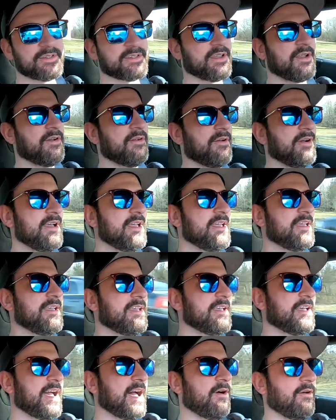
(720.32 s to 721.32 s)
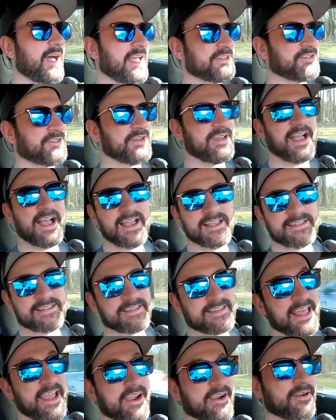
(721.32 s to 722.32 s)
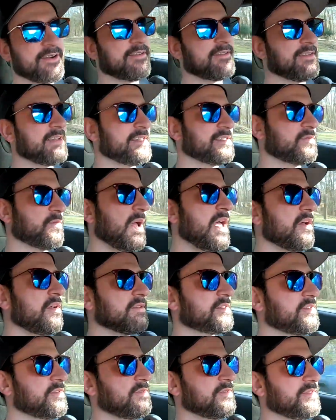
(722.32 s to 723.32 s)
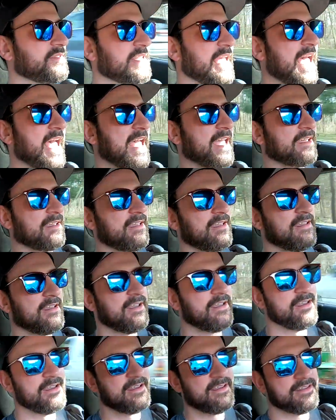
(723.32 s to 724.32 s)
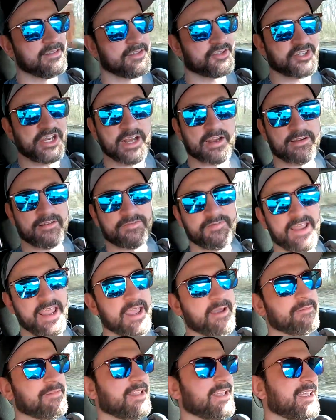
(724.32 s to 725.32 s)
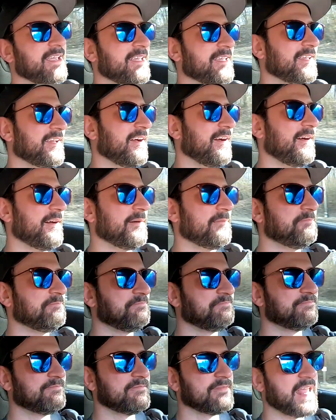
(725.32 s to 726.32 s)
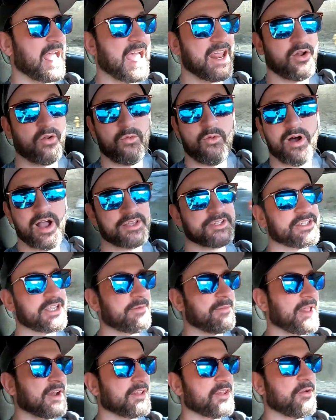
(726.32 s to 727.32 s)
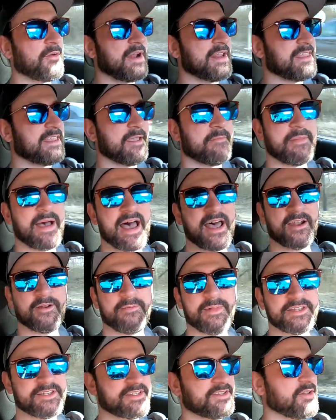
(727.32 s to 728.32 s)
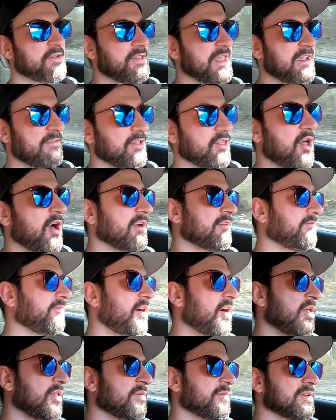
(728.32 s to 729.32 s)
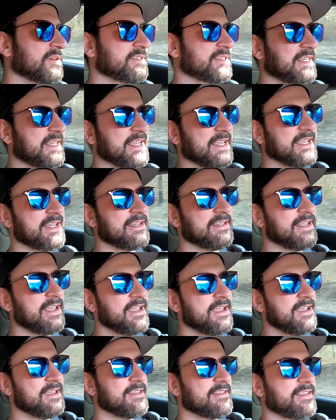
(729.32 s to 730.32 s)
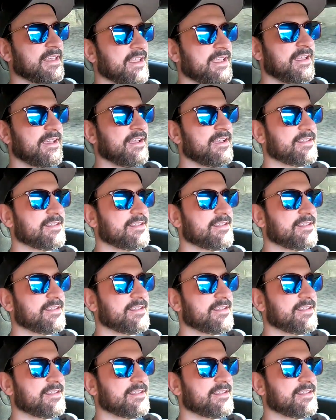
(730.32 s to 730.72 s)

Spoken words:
so I'll ask you guys there as well to tag the Sharer family. I don't watch them, I don't know anything about them. I just know they have a lot of followers, and they